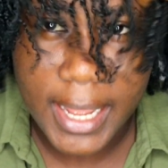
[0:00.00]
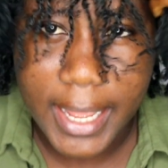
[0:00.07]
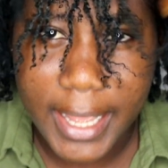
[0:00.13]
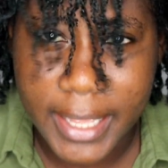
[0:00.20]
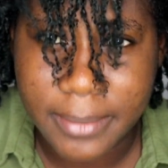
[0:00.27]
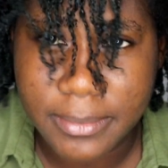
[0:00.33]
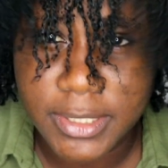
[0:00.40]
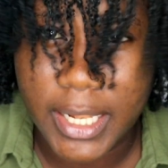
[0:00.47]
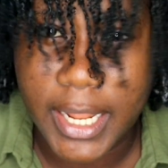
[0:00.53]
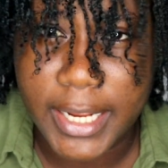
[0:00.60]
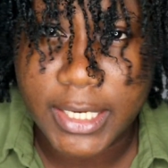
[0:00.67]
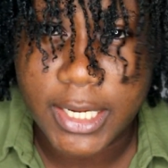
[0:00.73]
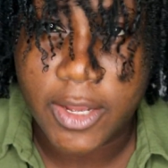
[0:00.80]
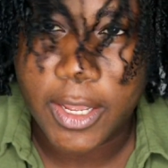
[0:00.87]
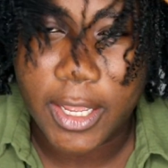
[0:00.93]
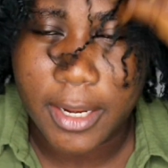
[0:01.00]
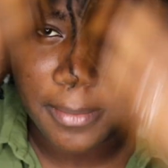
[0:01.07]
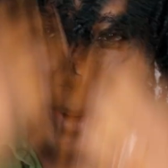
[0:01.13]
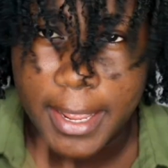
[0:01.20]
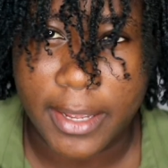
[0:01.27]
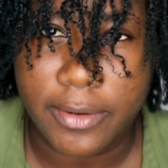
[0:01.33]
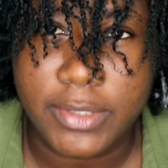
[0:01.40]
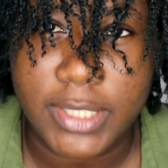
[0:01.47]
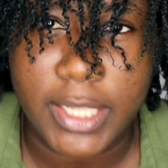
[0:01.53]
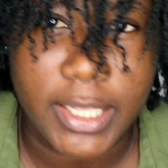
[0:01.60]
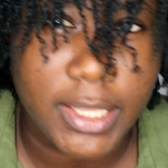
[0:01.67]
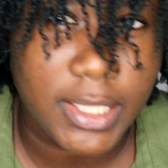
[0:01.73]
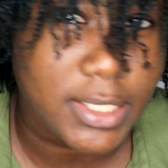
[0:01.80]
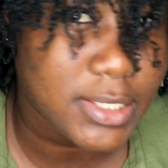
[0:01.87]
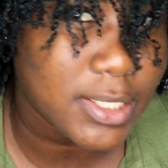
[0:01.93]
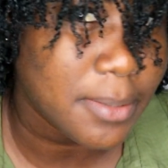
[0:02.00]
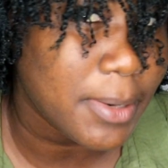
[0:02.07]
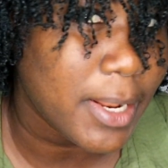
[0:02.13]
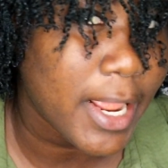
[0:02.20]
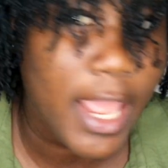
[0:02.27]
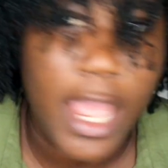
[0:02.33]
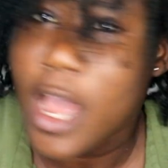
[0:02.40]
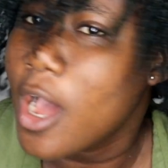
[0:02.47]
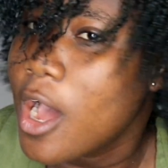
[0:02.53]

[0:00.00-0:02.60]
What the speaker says: I came to lie down and my hair was like this, and I'm like,